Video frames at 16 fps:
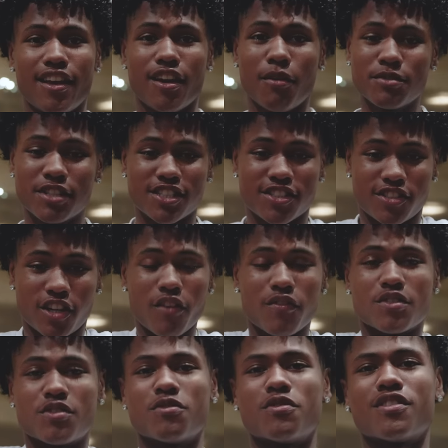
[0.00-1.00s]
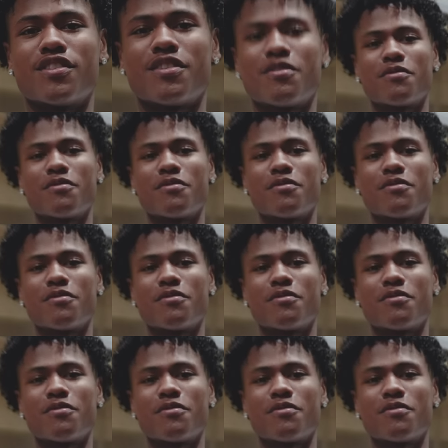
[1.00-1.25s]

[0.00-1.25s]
I'm gonna just serve it to her.